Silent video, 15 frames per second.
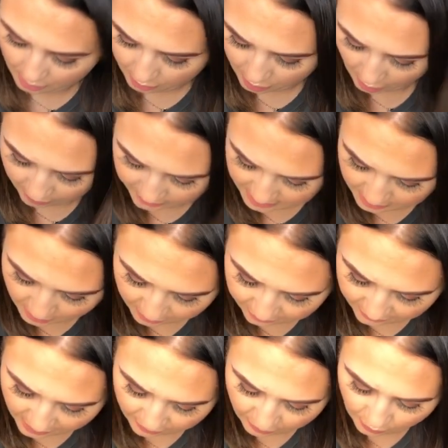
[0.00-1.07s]
But obviously my
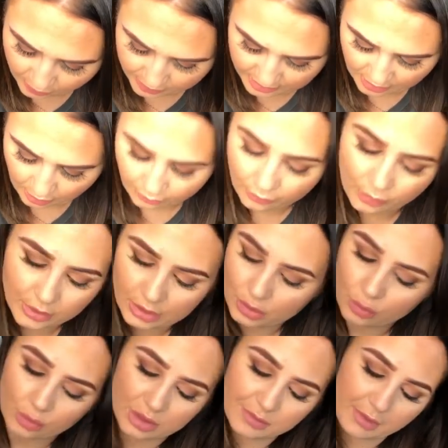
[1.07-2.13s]
favourite ones that I've always
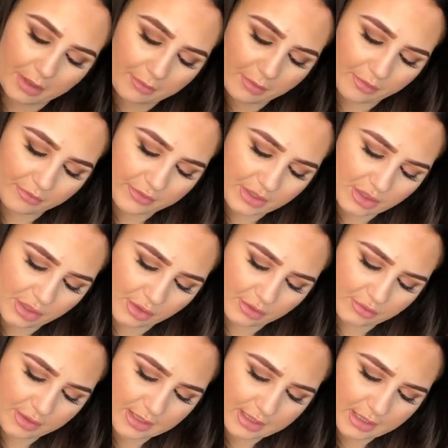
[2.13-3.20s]
talked about in my
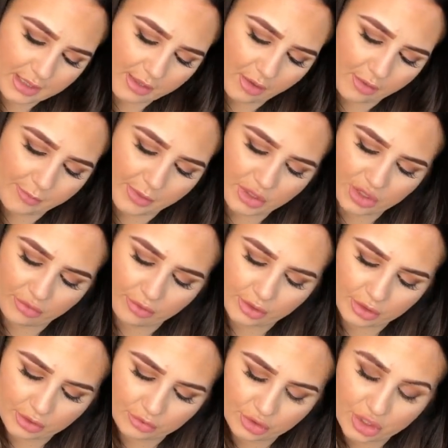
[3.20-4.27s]
videos recently are my
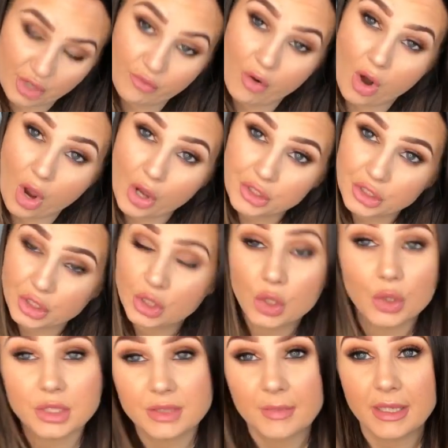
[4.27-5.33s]
Gerard
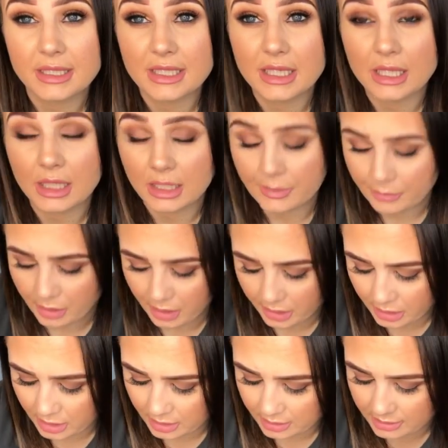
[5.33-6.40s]
Cosmetic lip
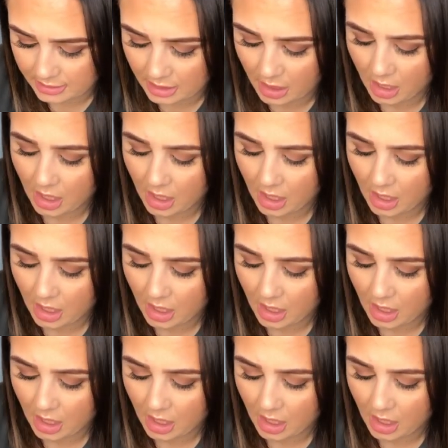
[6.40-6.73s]
liners.